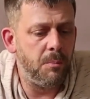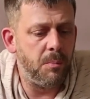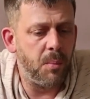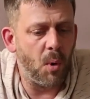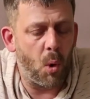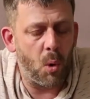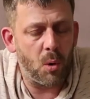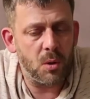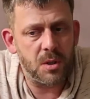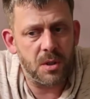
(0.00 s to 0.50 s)

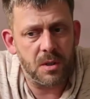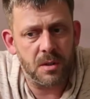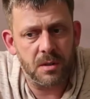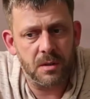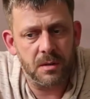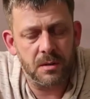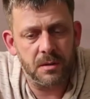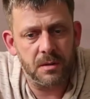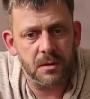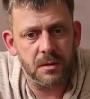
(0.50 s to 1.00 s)
But
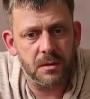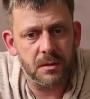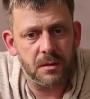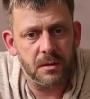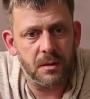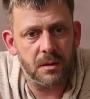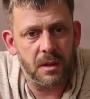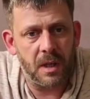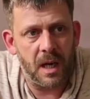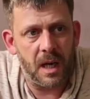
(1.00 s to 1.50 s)

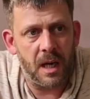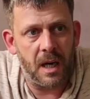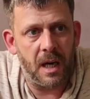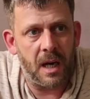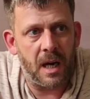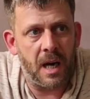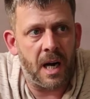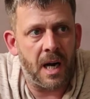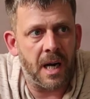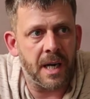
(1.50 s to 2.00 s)

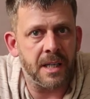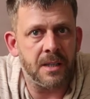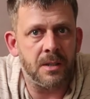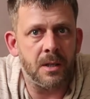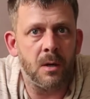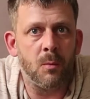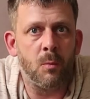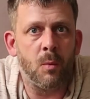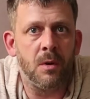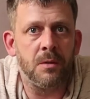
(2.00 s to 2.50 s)
I
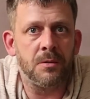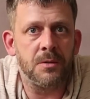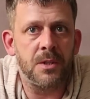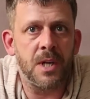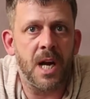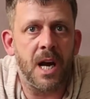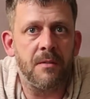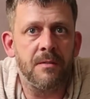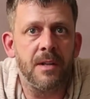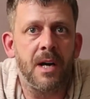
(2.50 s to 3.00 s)
don't want
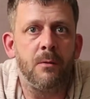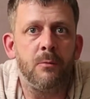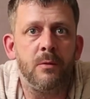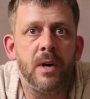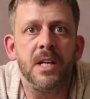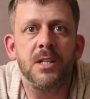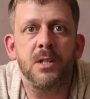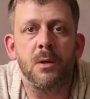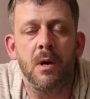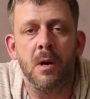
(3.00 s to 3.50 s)
to have that
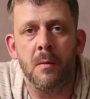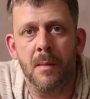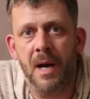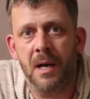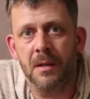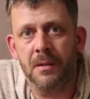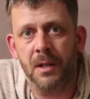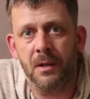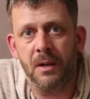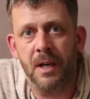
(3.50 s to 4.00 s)
risk when I'm
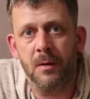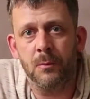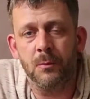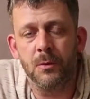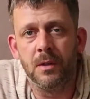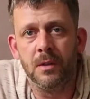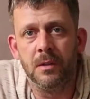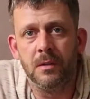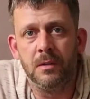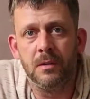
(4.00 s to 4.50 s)
out on the
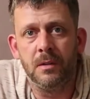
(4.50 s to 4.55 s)
ground